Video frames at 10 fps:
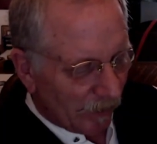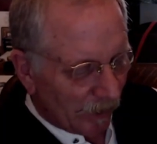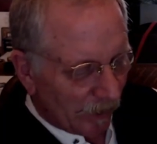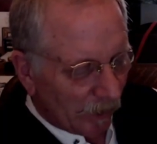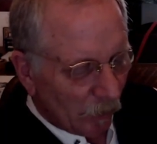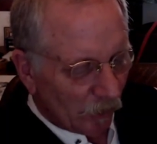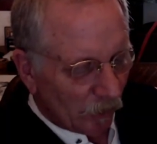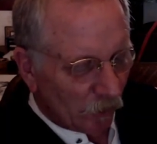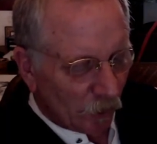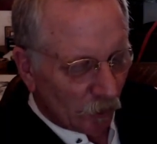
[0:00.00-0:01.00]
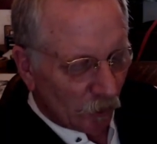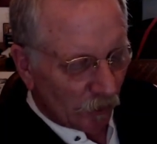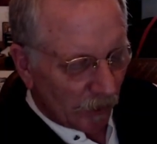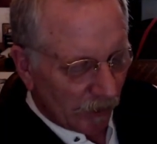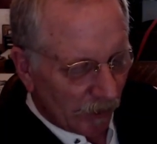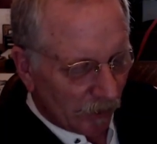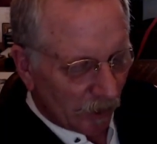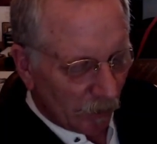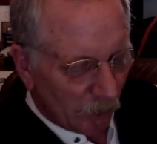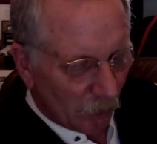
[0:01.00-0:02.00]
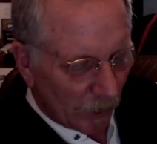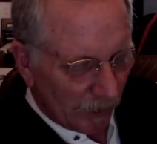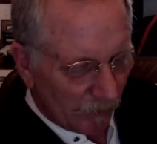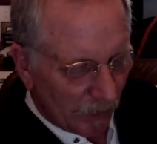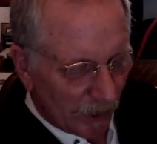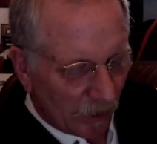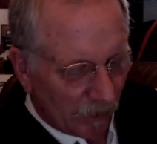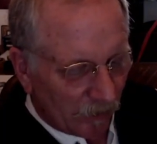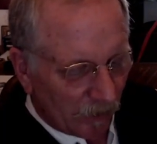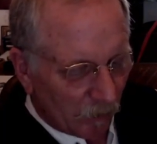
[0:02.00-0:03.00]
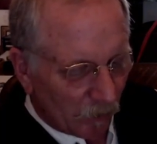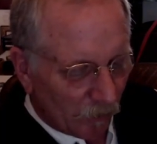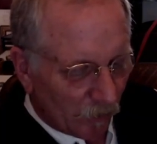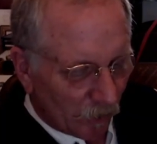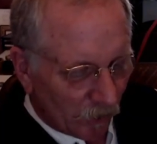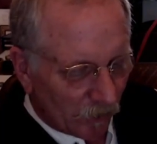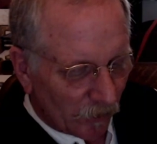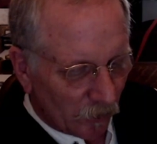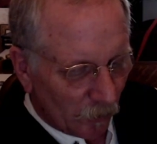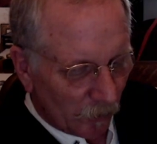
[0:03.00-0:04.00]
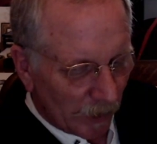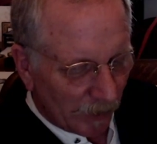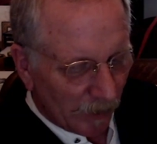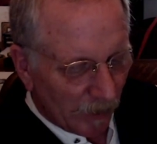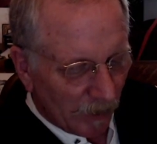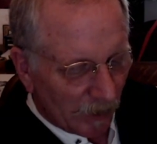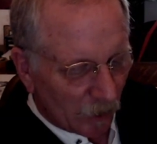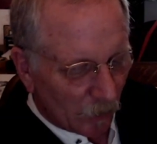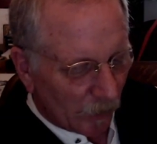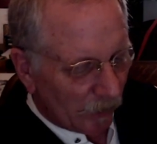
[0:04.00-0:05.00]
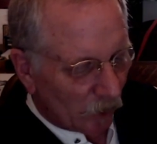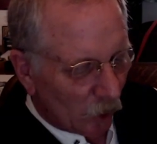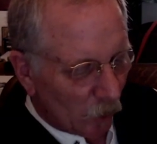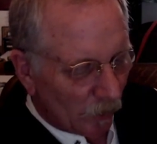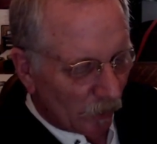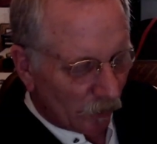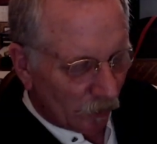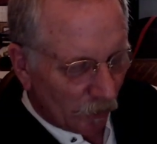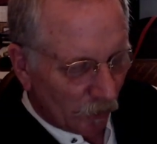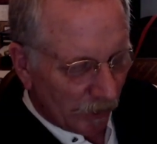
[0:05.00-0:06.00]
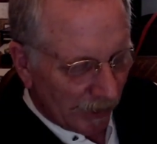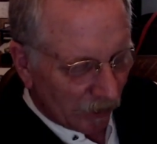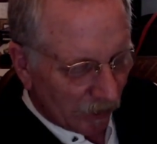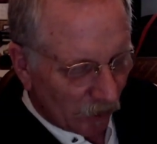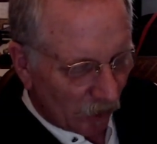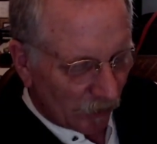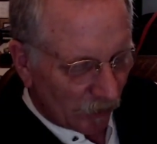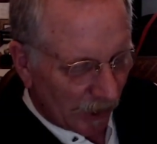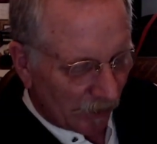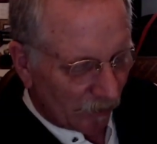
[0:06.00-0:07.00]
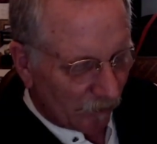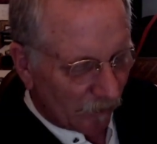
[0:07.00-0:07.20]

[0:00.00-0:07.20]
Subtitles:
There he was introduced to Nathan W. Waite, and on December 1st, the two men agreed to open a saloon and dance hall together.